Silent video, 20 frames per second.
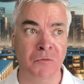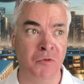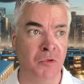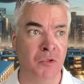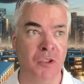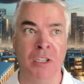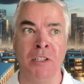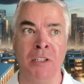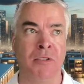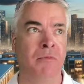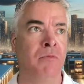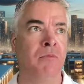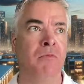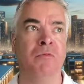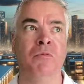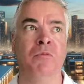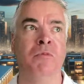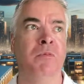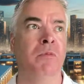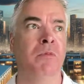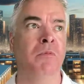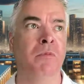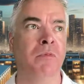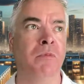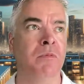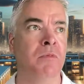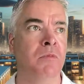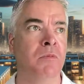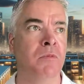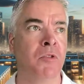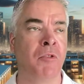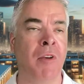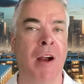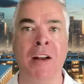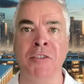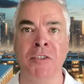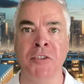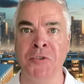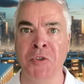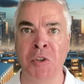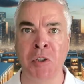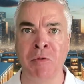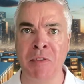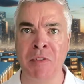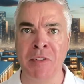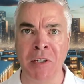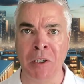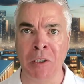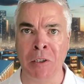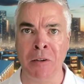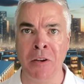Just scratch the surface here.